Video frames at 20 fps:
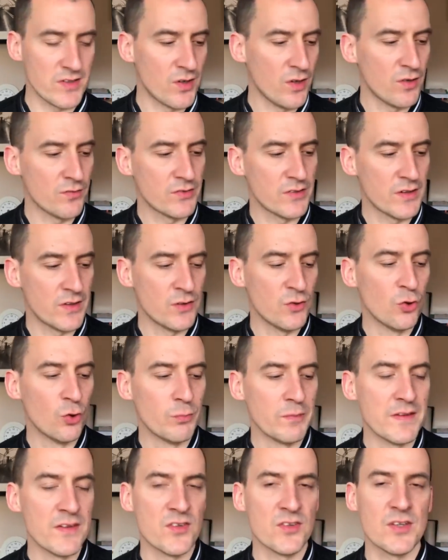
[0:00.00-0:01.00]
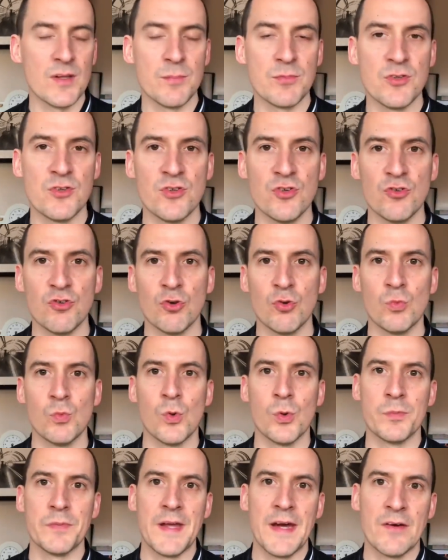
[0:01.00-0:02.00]
Normally the substitutes all
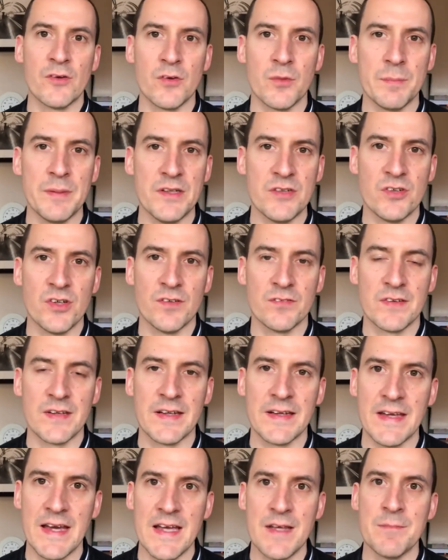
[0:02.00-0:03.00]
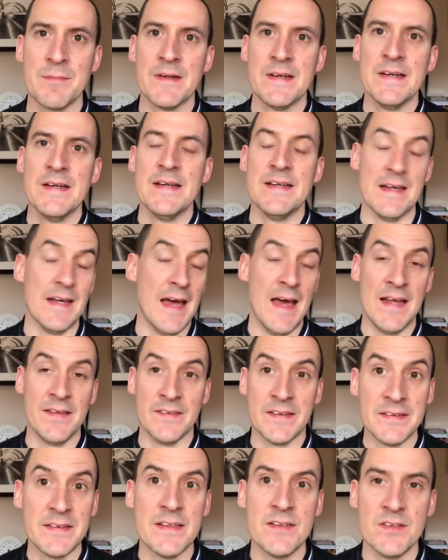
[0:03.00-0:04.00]
warm down on the pitch after the game, and
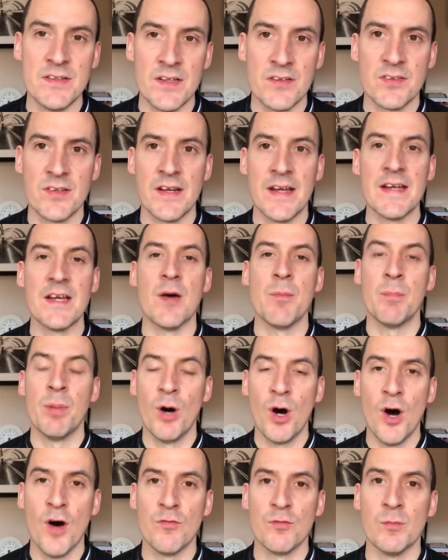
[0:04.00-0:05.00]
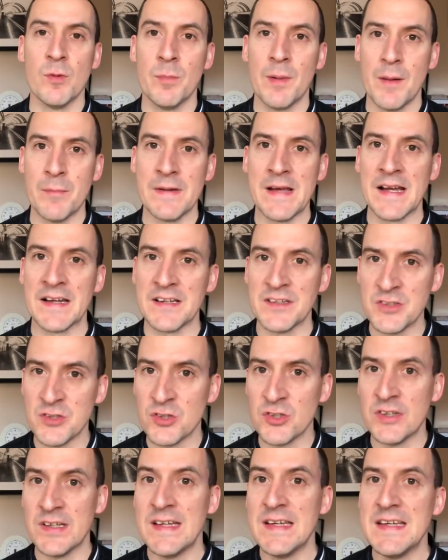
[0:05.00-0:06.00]
they did yesterday, apart from Aubameyang, and you
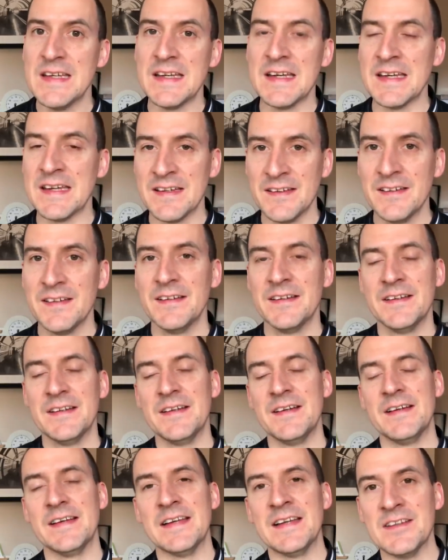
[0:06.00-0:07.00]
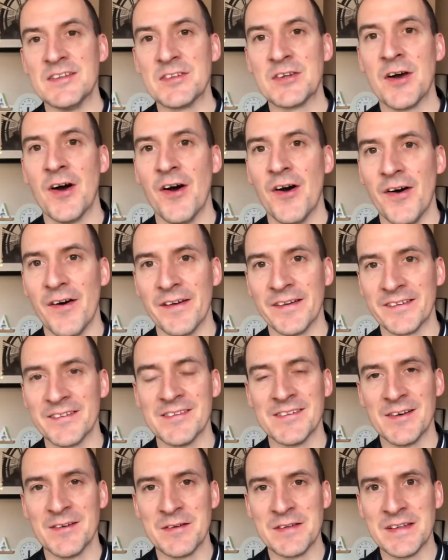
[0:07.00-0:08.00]
could hear his car,
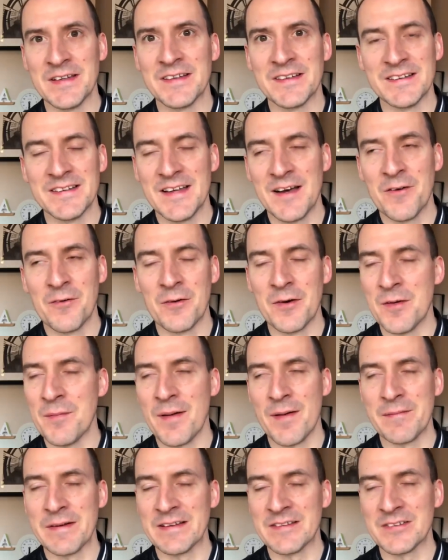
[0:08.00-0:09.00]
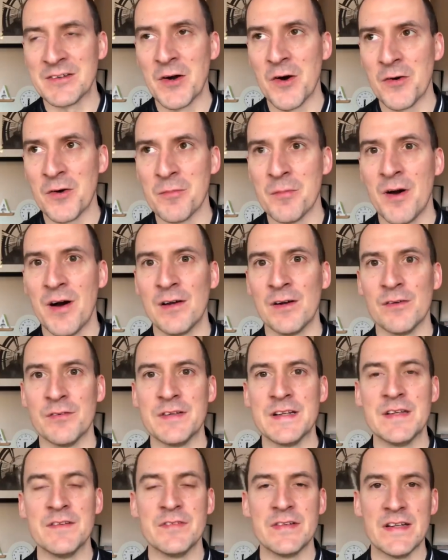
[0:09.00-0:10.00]
because you can tell Aubameyang's car a mile off,
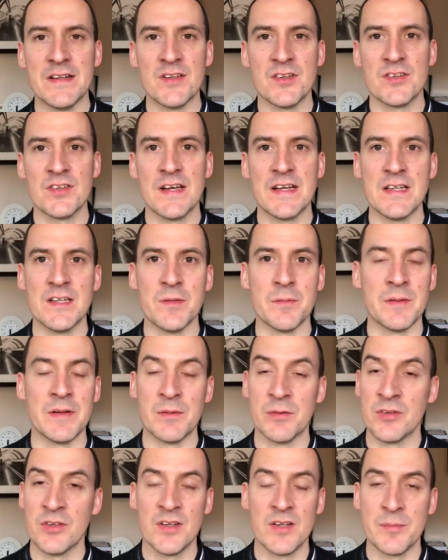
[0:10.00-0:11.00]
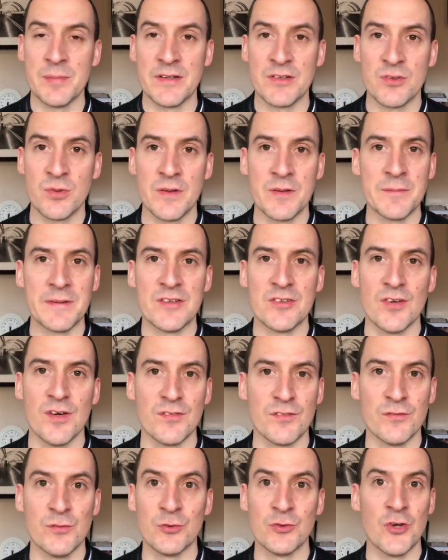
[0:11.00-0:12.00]
and even in the stadium, and it was only about 20 minutes
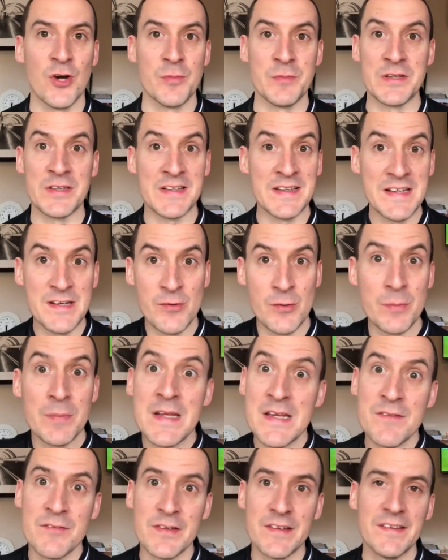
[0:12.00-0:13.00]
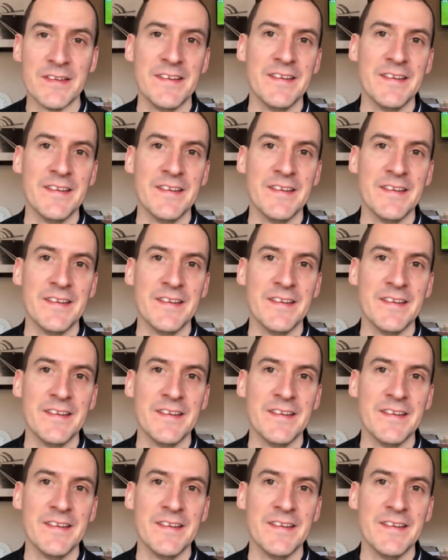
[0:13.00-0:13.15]
after full time, you could hear him leaving,